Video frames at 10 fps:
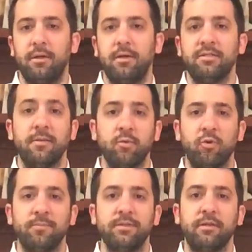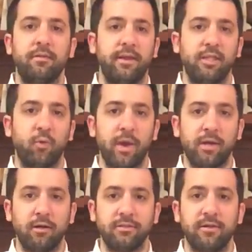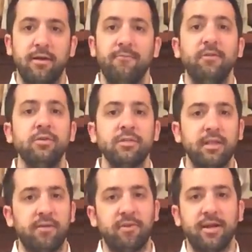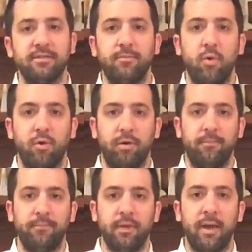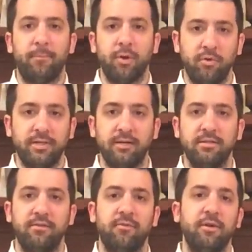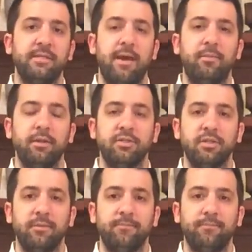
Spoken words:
Some groups, like the Quakers, viewed slavery as immoral and protested for its abolition.